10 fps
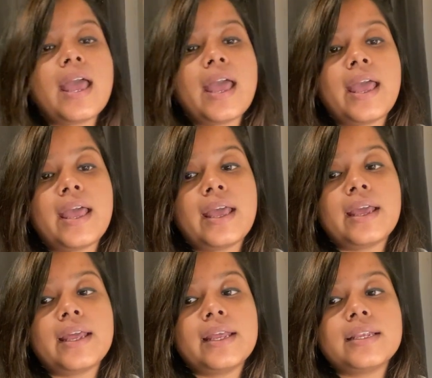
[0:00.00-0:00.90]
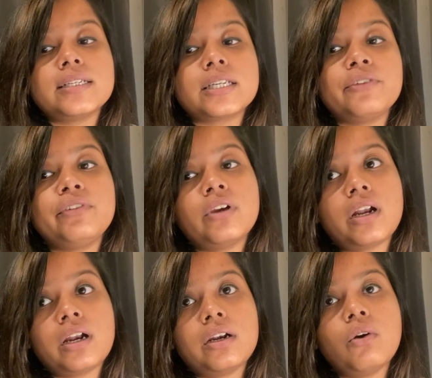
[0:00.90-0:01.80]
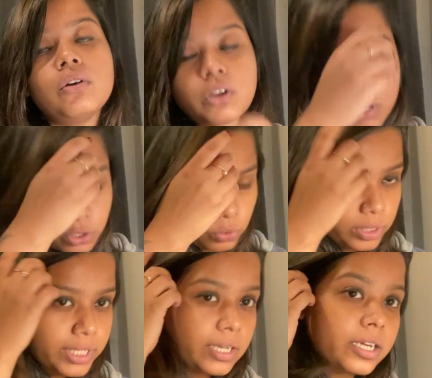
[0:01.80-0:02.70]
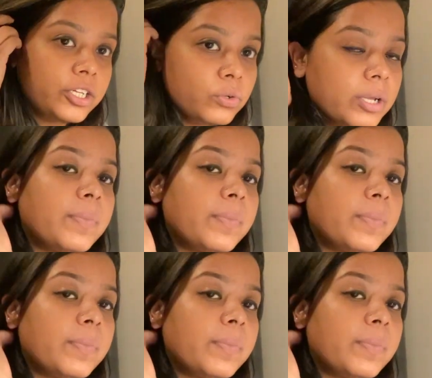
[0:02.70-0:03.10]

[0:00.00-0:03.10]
and if you are not holding a UK